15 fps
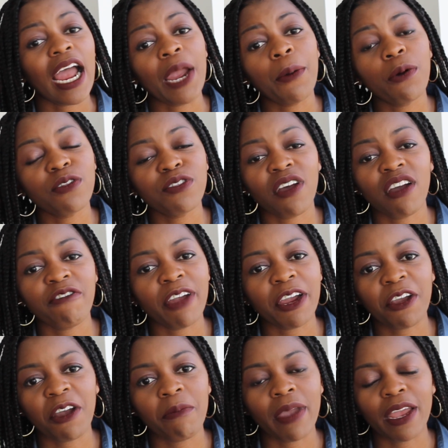I will not
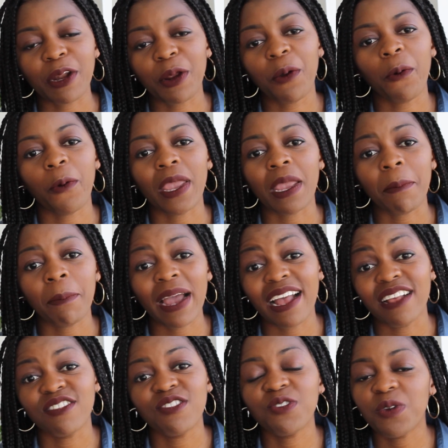recommend going
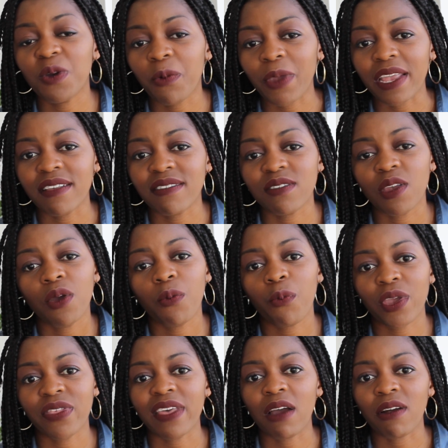past 2 weeks
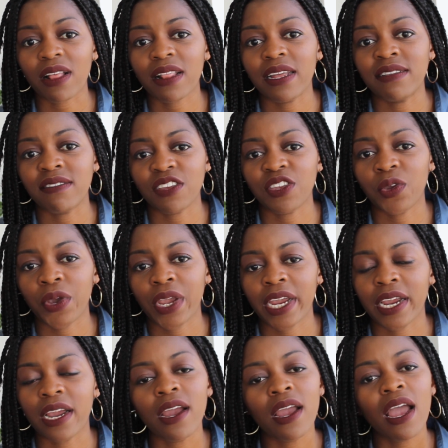without cleansing your
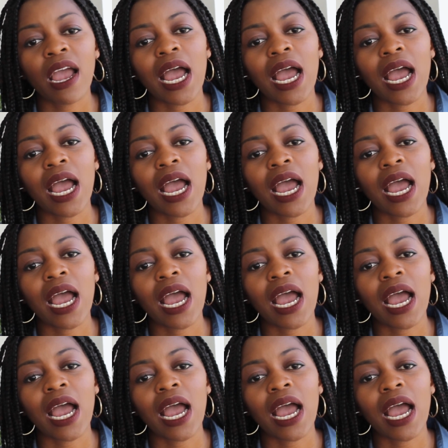hair.